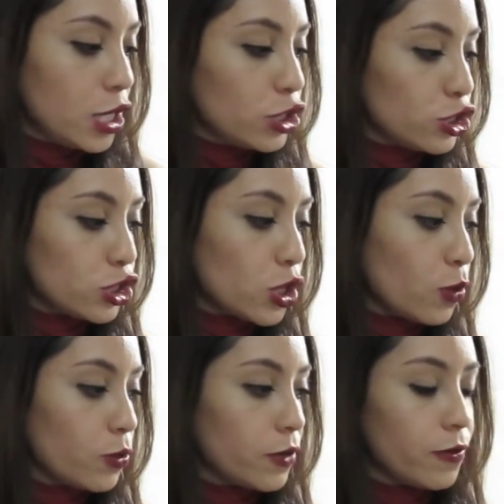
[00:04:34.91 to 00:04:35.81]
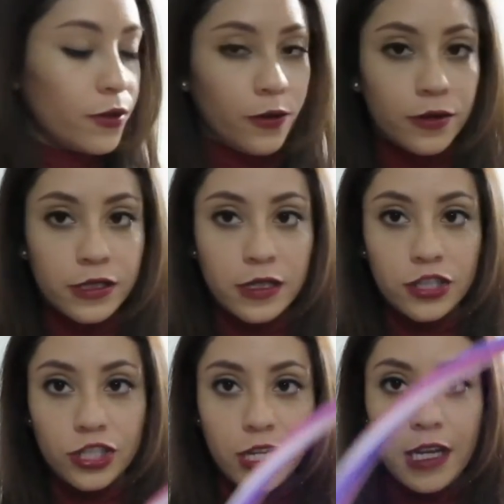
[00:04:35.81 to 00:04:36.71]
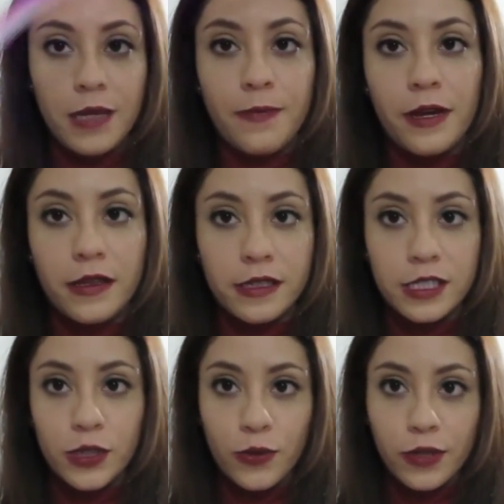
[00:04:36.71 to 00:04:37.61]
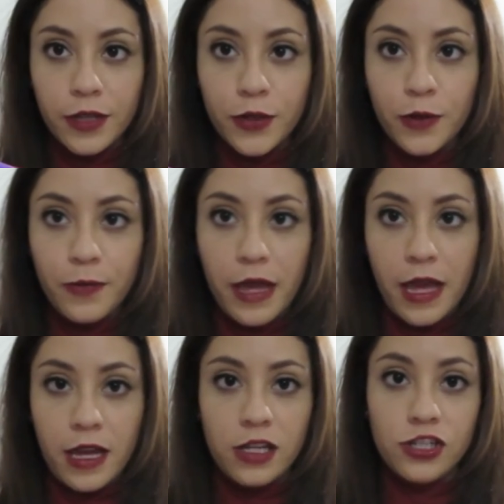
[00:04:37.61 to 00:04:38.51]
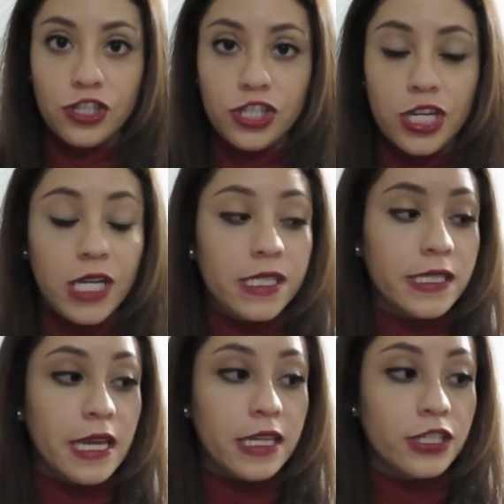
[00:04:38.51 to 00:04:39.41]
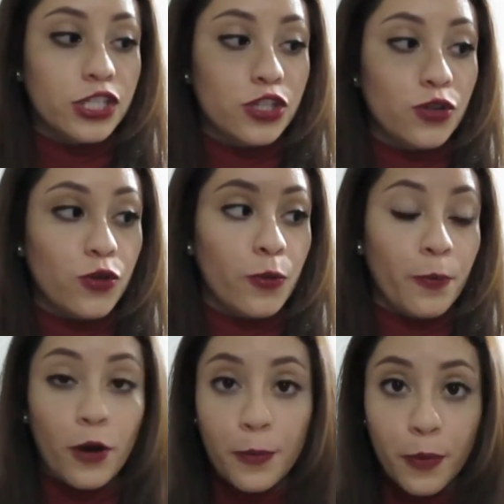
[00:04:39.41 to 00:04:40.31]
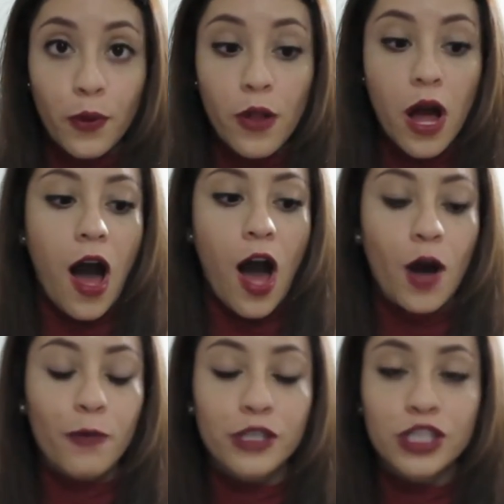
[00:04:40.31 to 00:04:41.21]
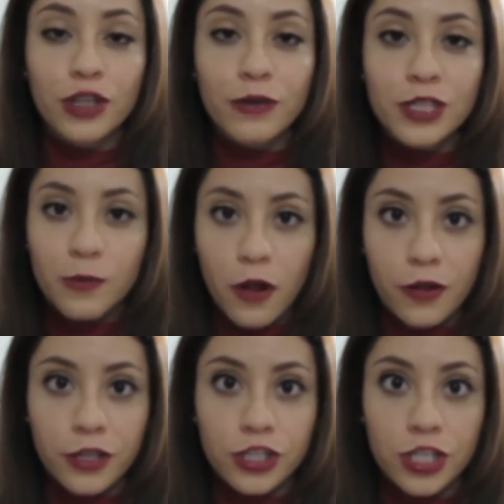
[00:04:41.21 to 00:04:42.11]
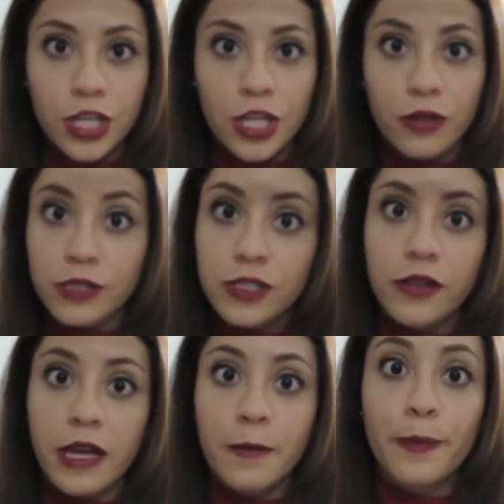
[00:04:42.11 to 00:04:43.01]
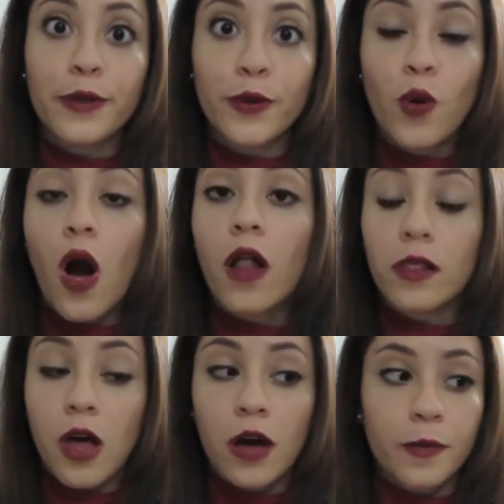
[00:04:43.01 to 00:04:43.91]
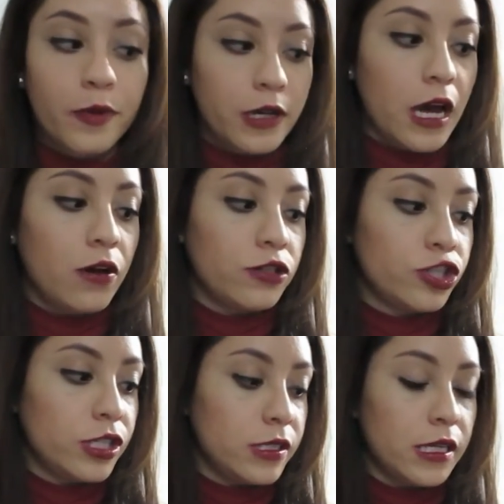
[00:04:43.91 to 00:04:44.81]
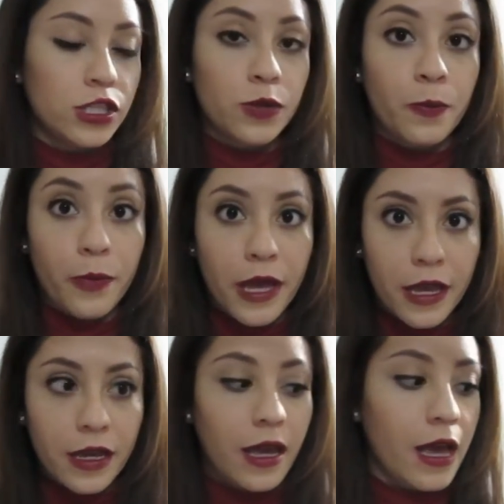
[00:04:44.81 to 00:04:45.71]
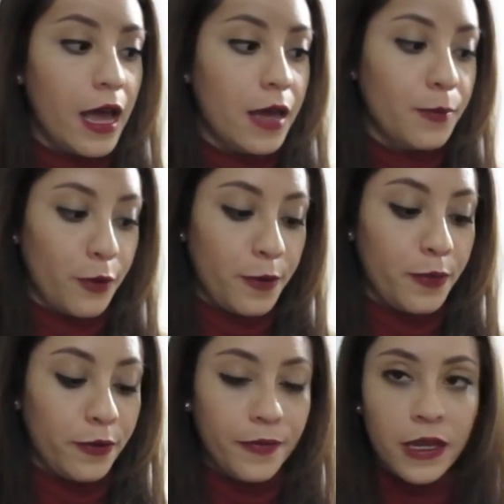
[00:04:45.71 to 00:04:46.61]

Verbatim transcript: So one of those, she picked this hula hoop, and she's into purple. Um, when she was smaller, she used to like blue a lot, but now she's into pink and purple.